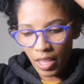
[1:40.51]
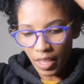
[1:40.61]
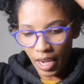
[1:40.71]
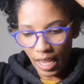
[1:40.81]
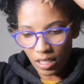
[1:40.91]

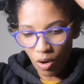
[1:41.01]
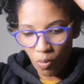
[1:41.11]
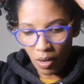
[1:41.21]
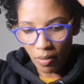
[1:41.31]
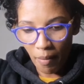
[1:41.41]
that has
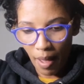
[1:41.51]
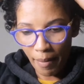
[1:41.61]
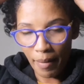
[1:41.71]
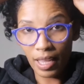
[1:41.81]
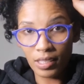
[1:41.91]
opened my
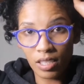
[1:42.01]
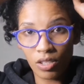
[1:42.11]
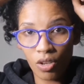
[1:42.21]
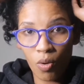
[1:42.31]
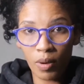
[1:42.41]
mind to
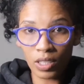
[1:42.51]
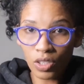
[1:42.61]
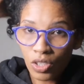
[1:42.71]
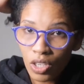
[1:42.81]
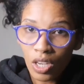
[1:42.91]
so
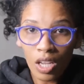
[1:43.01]
much